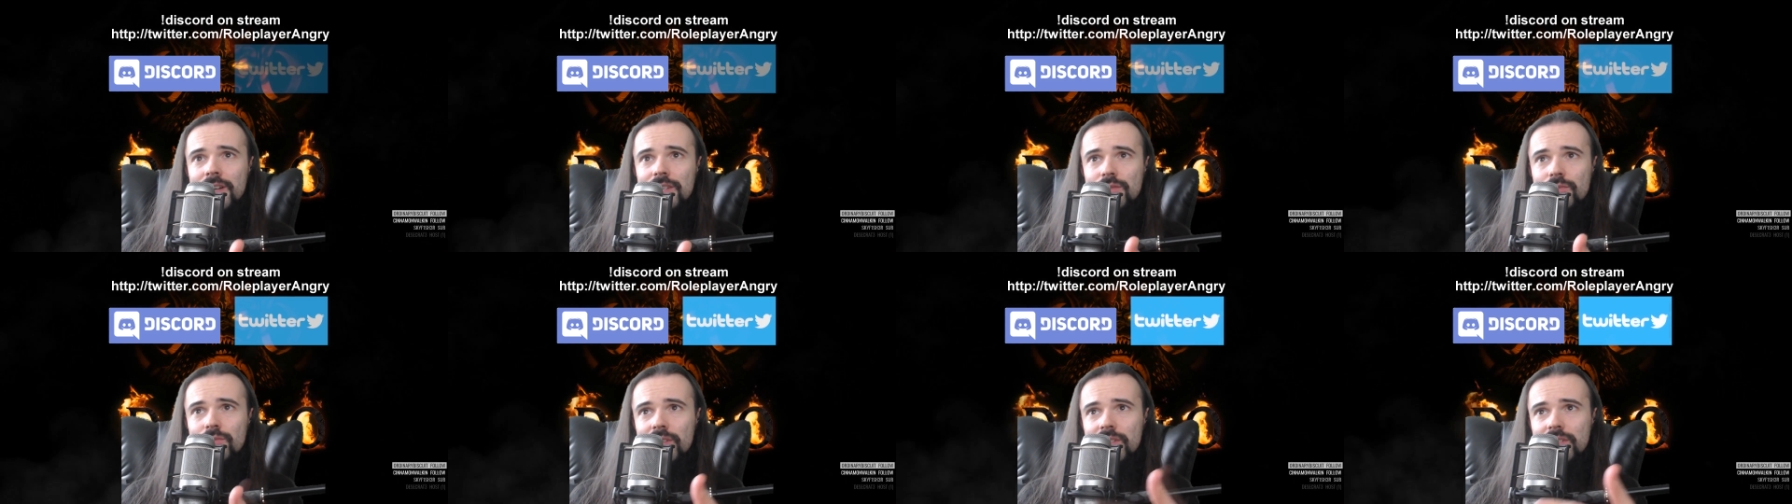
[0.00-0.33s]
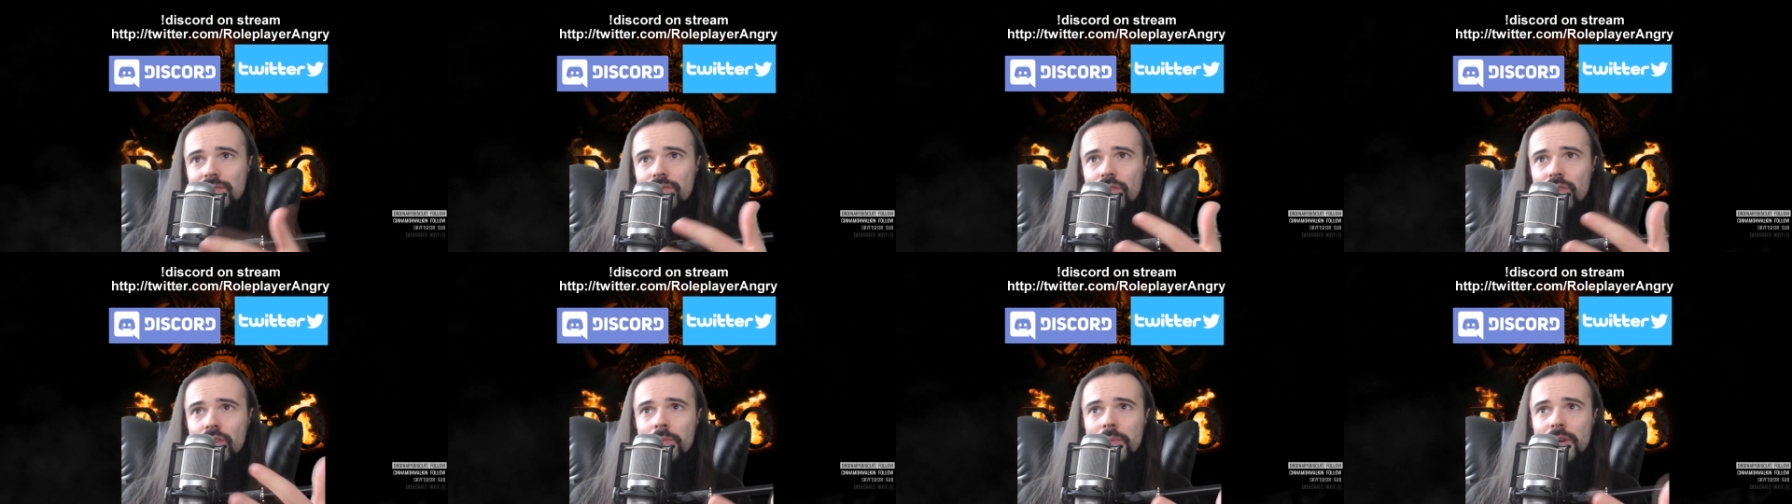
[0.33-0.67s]
as well as
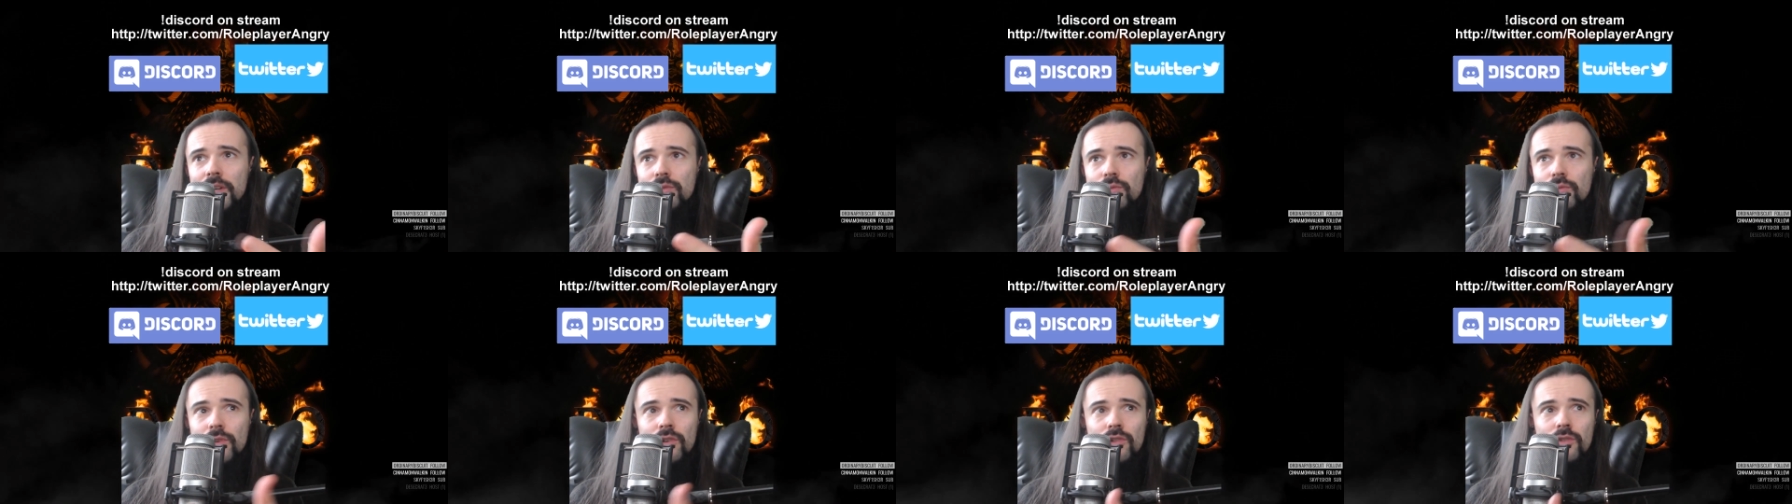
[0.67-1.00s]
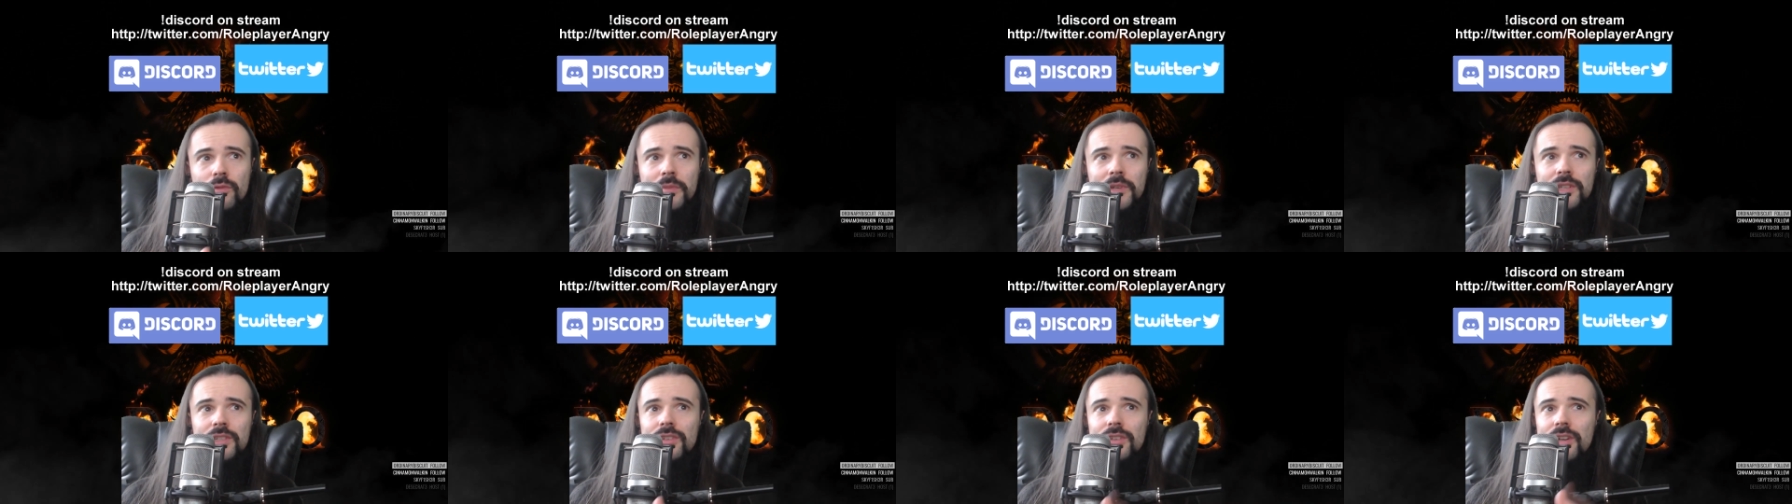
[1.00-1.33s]
follow my Twitter to
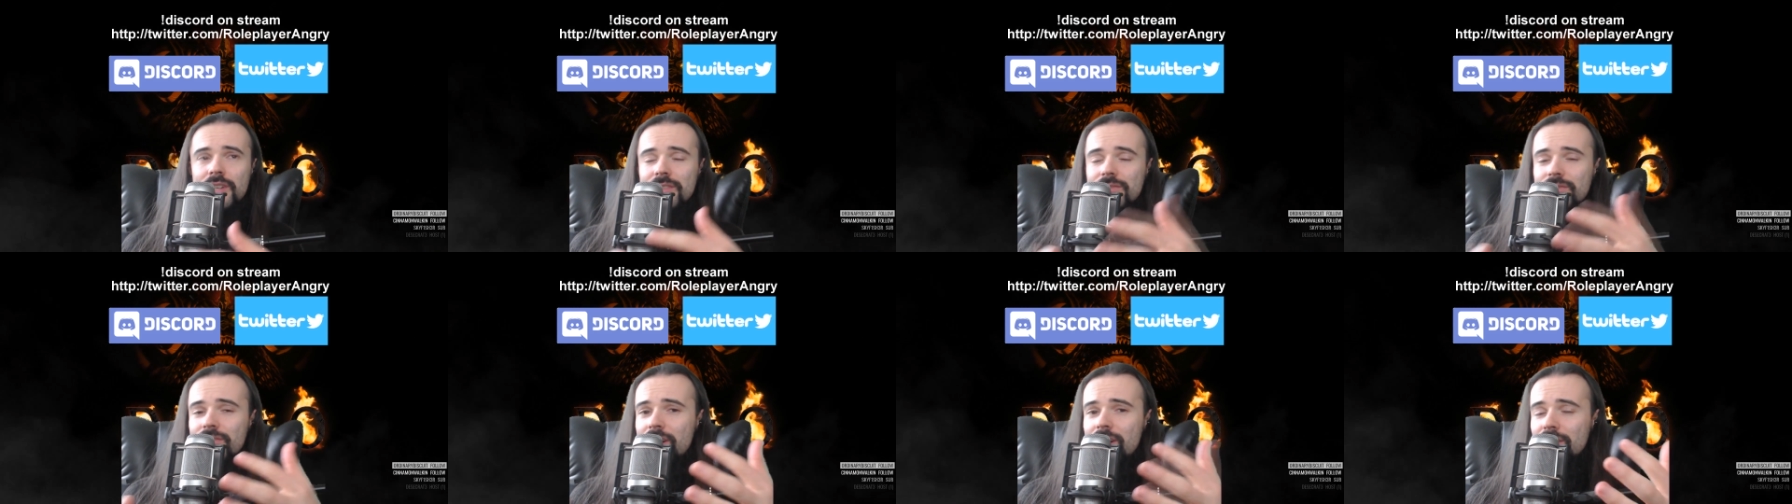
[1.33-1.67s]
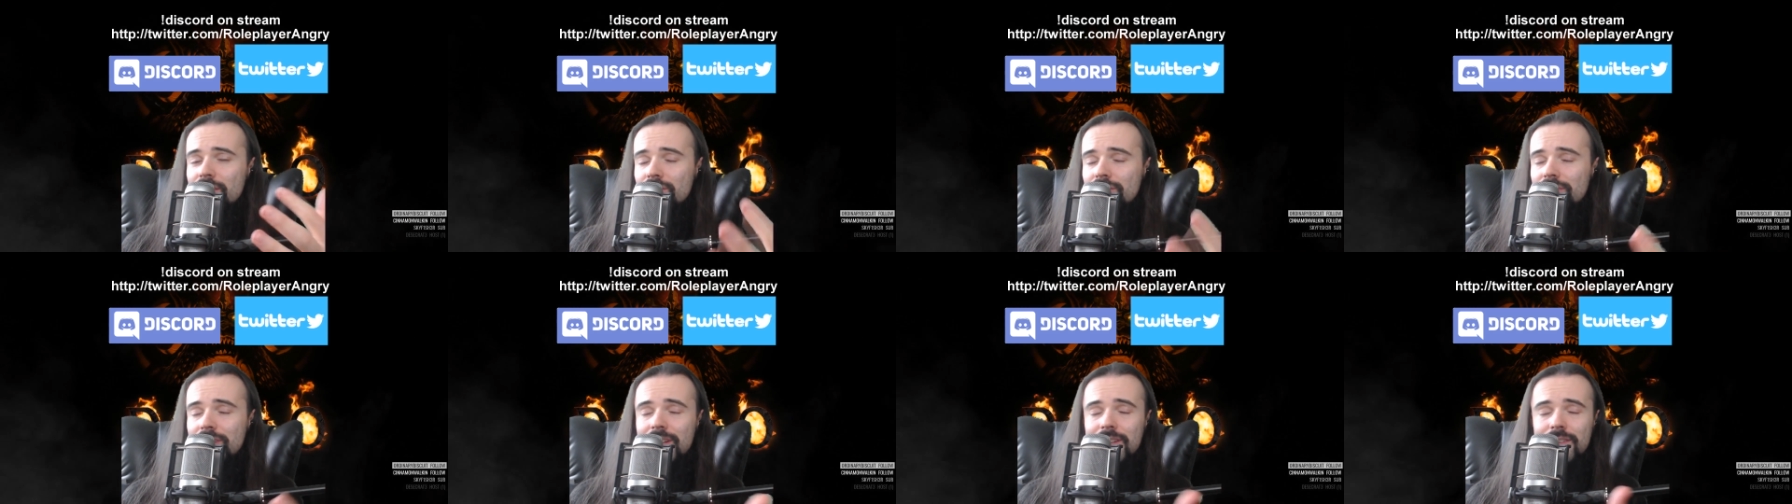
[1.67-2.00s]
be notified
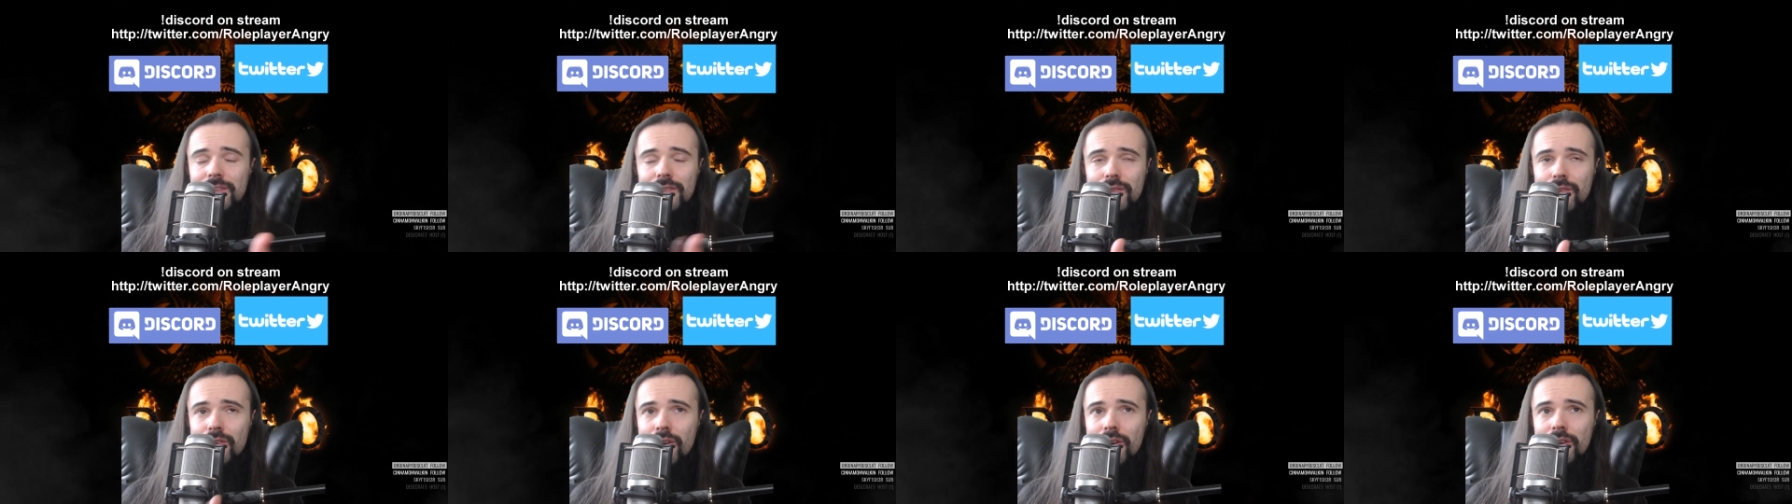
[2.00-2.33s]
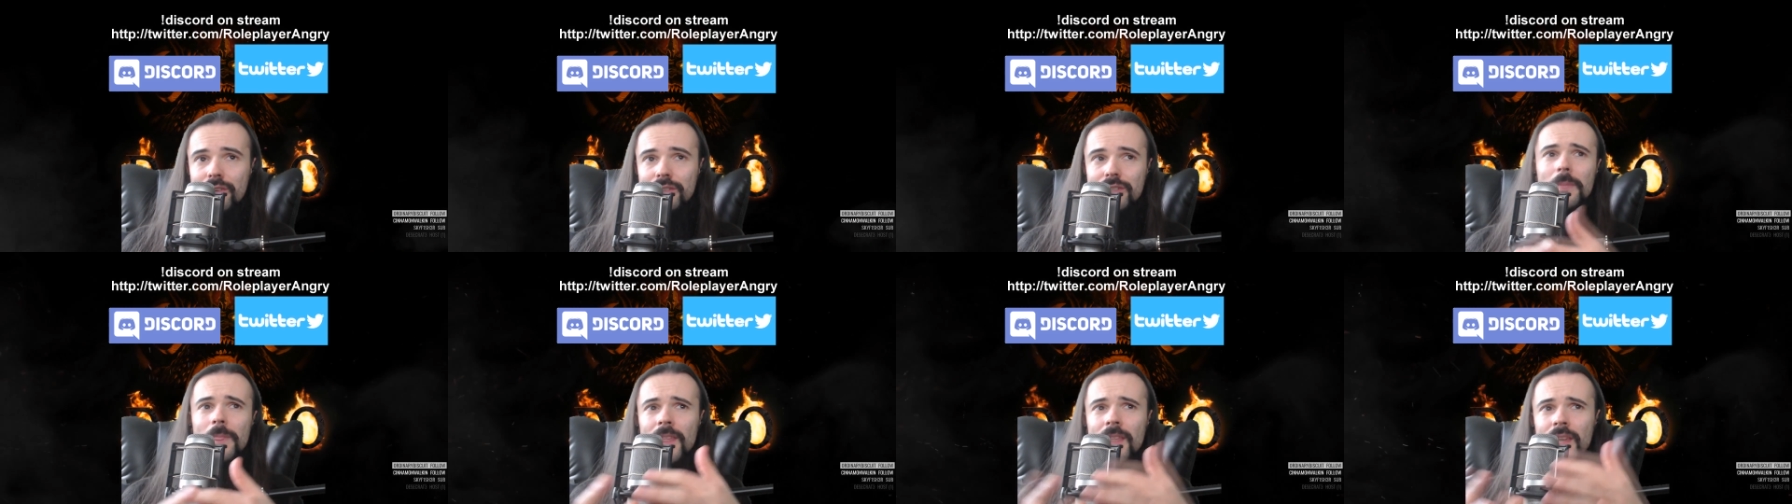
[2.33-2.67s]
on any new
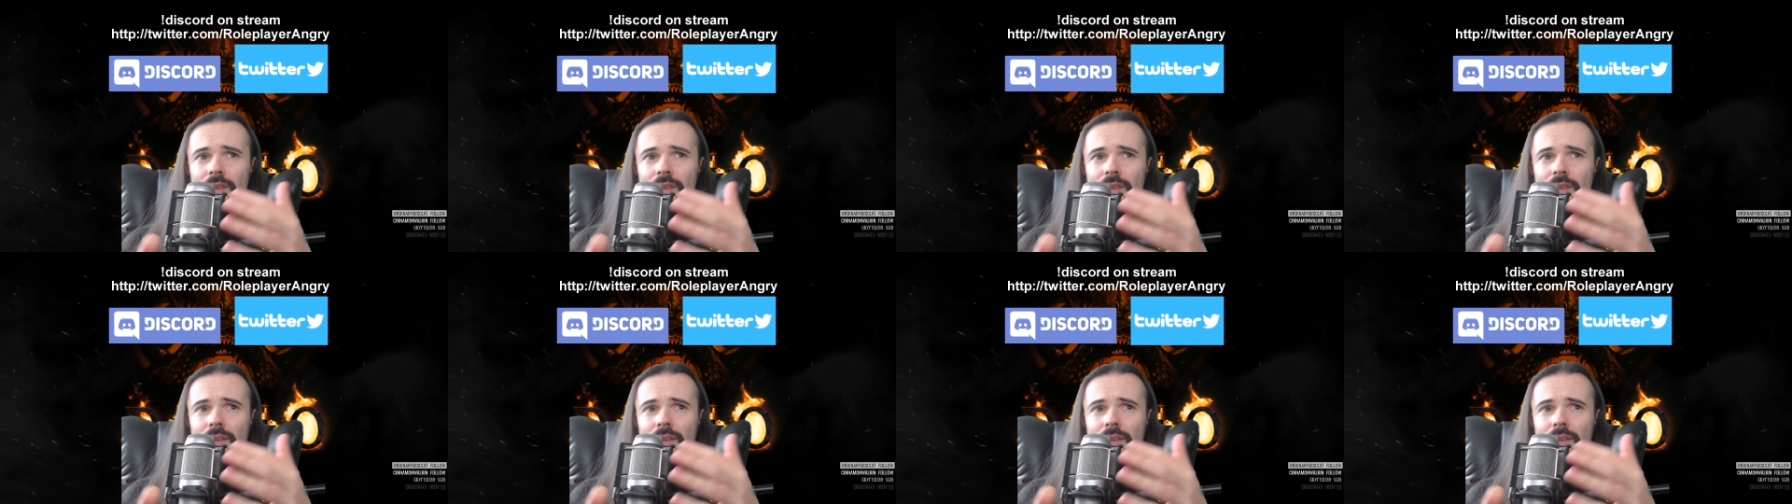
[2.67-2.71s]
content.